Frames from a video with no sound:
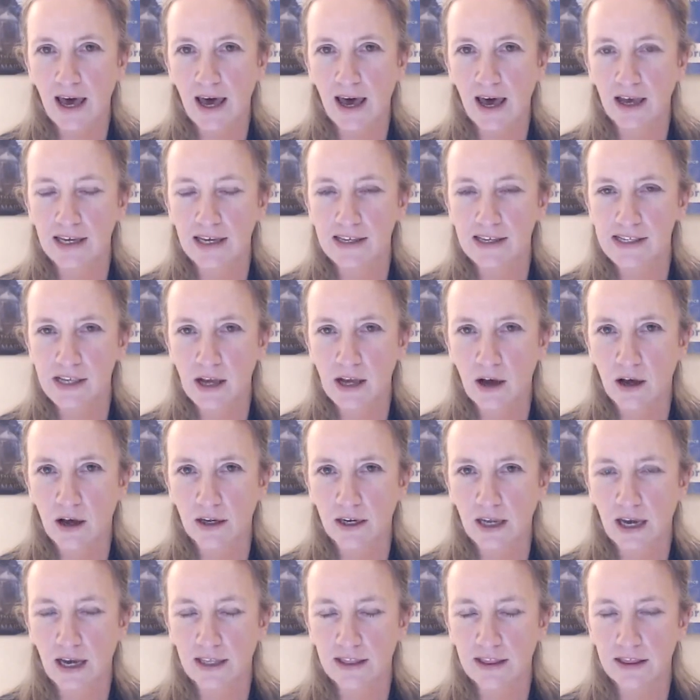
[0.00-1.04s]
He's
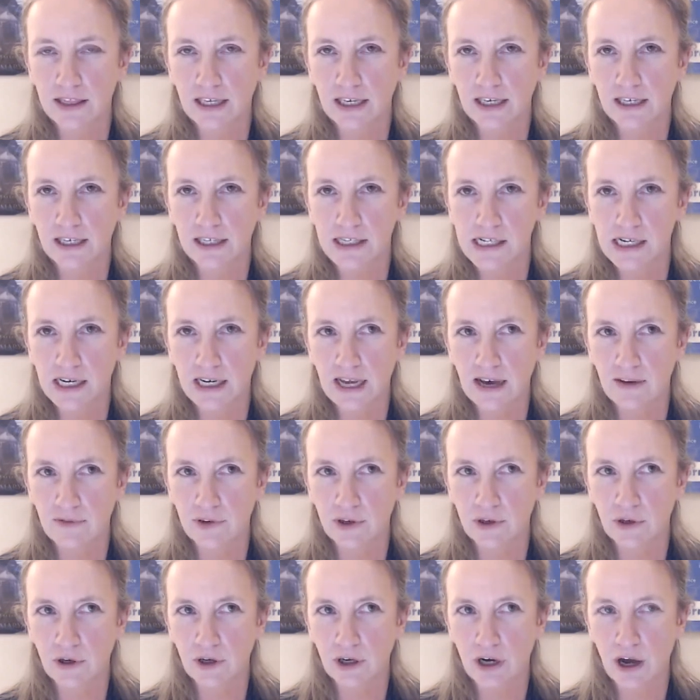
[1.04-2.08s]
on, I think, at
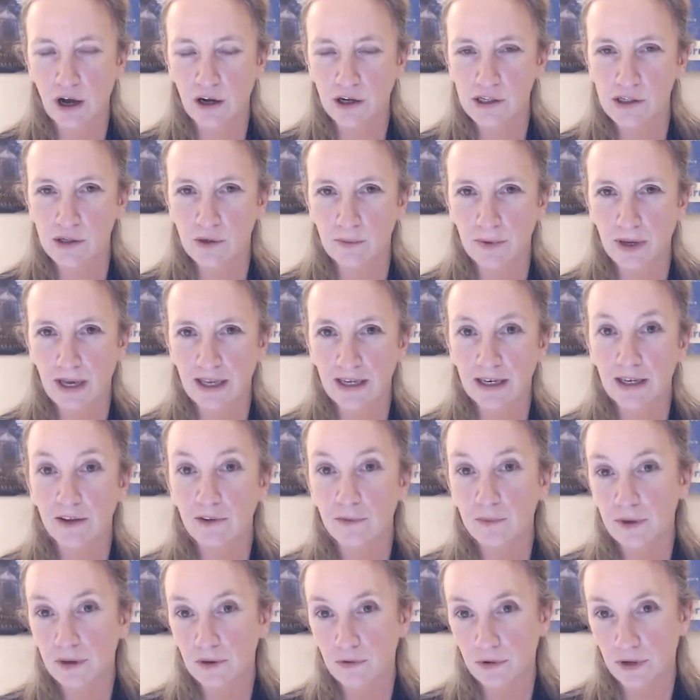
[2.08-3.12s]
11 o'clock. So Ben has
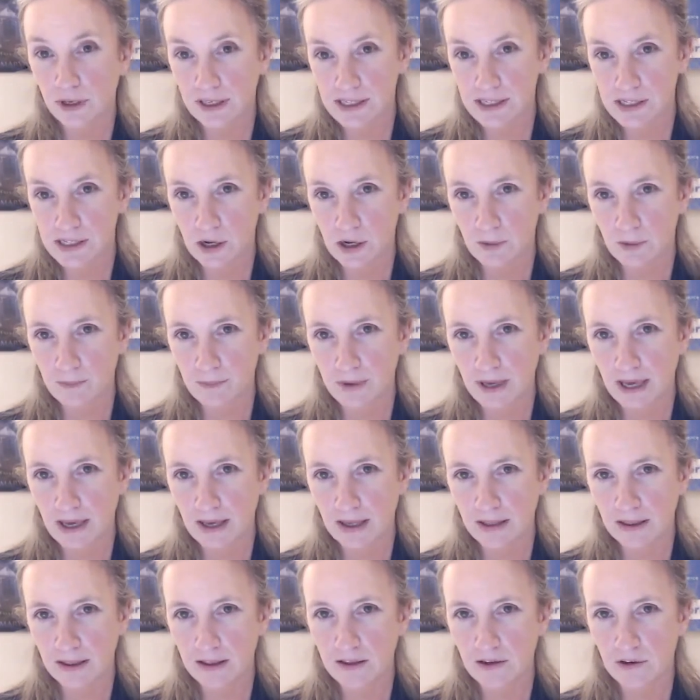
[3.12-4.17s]
been released on
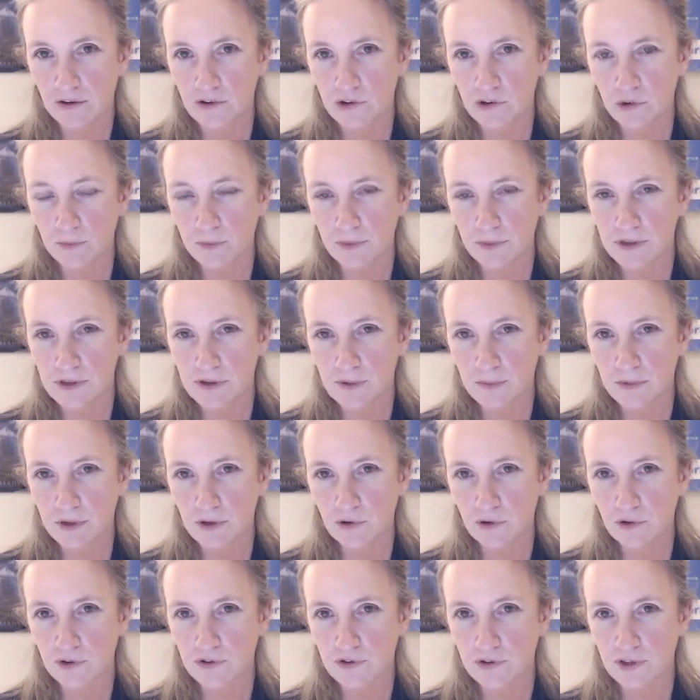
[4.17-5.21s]
bail. There should be some
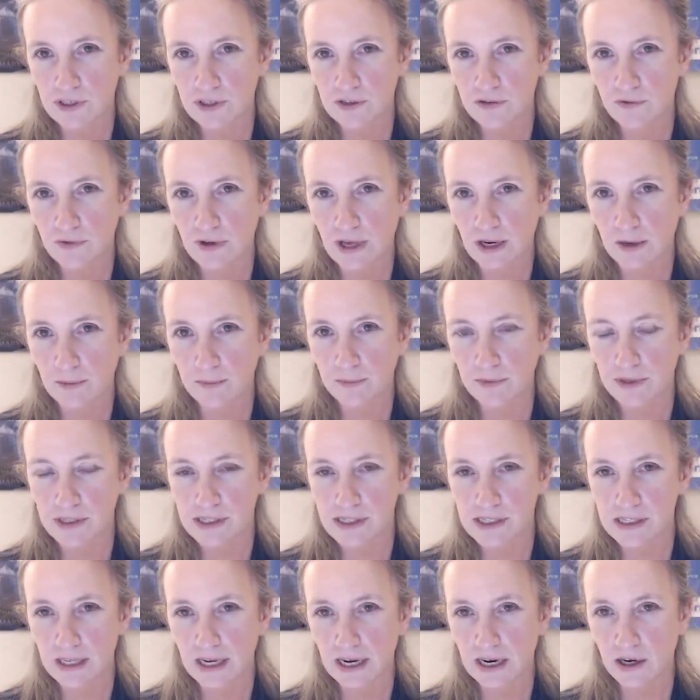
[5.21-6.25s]
interesting
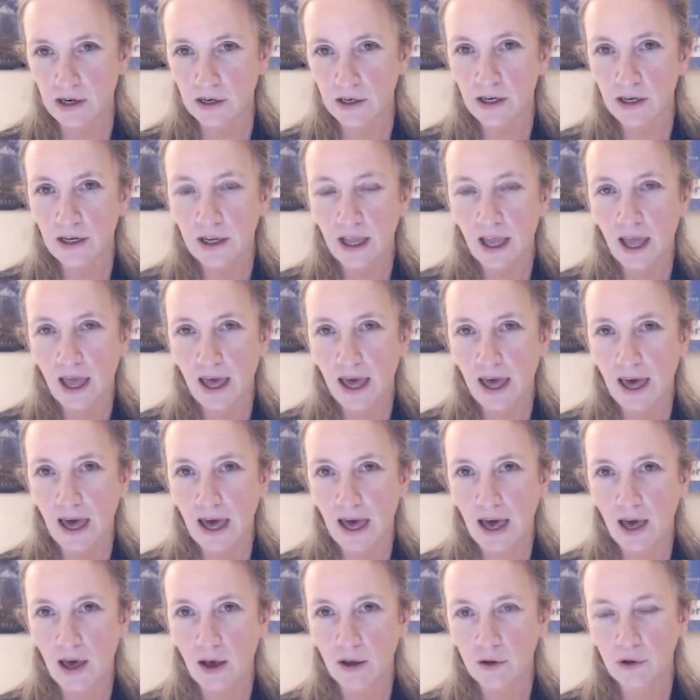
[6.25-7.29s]
developments there.
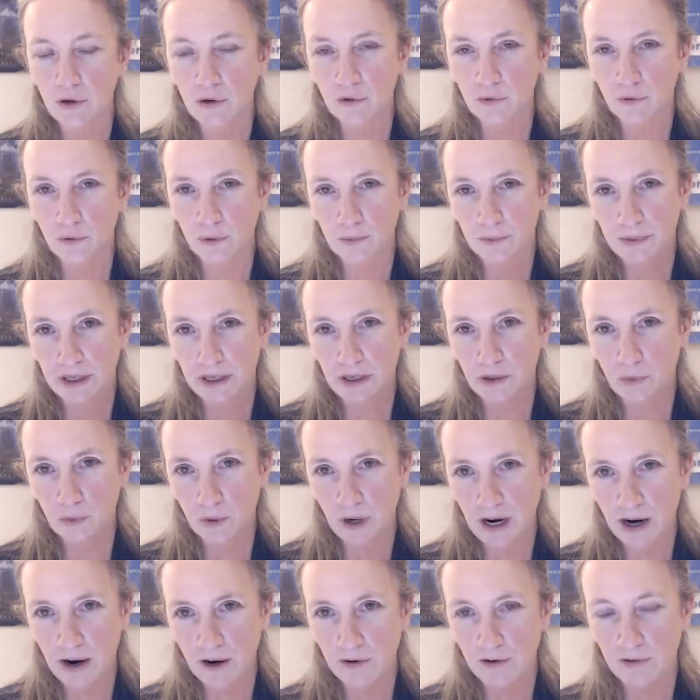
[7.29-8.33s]
You will be
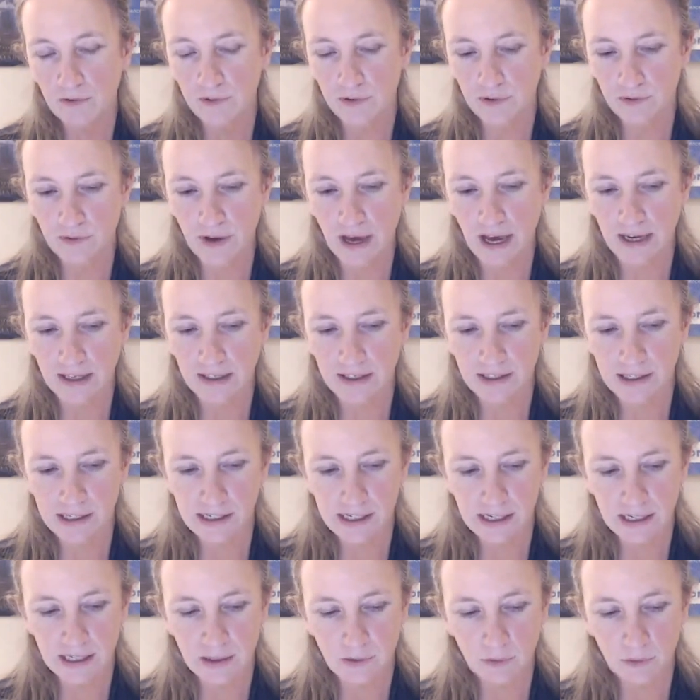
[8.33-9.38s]
aware of the fact that
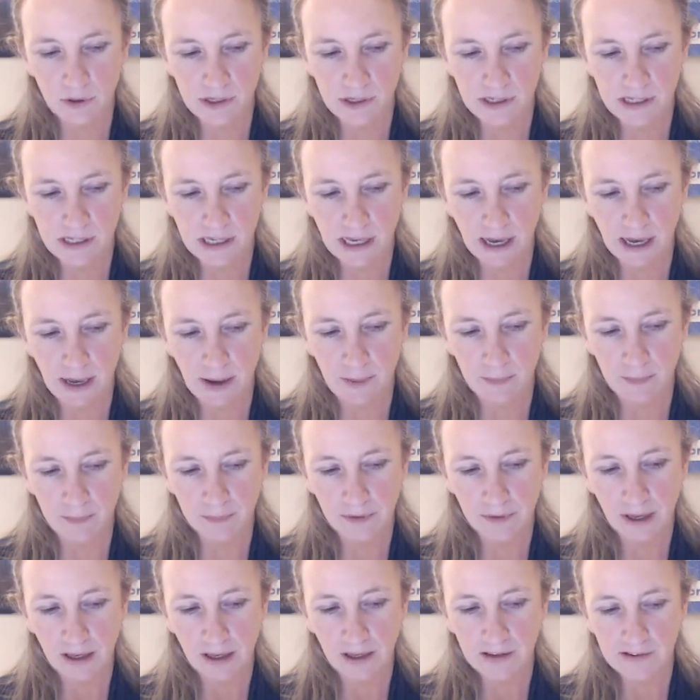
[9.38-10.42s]
he was
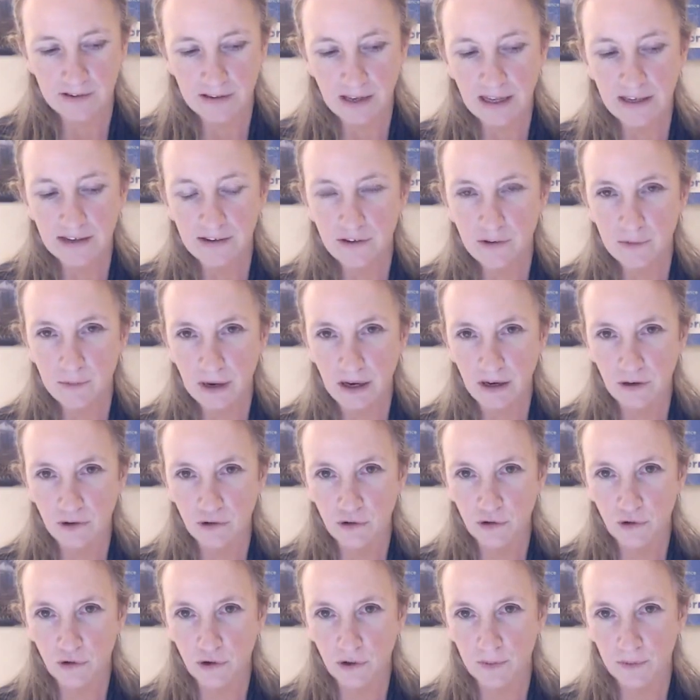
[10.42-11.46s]
sent to
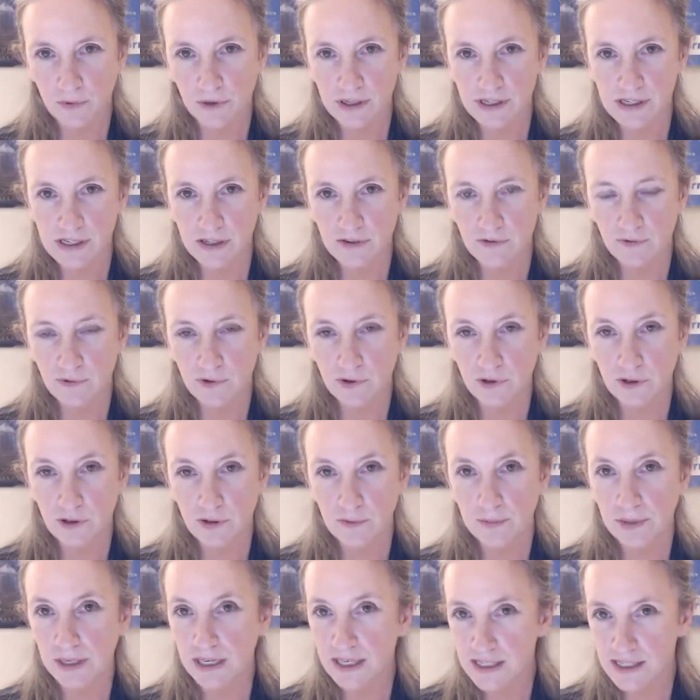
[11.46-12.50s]
Mountjoy Prison for
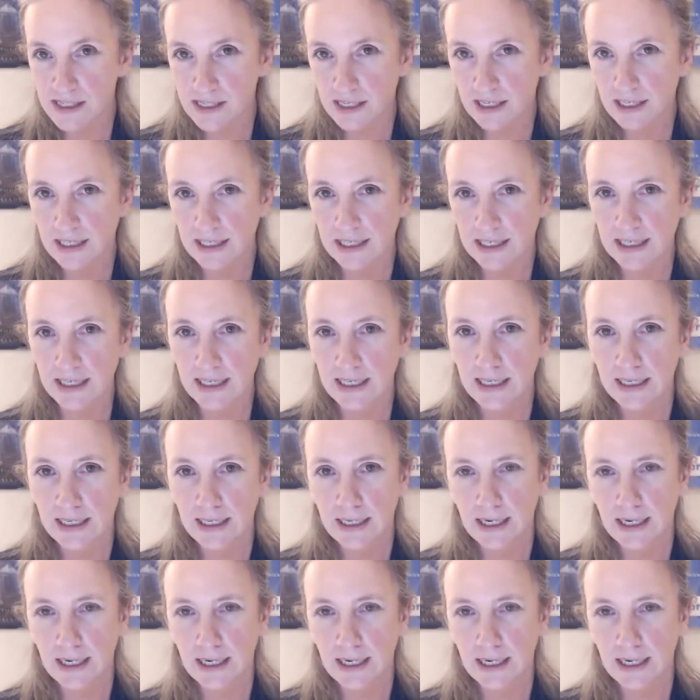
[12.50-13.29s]
basically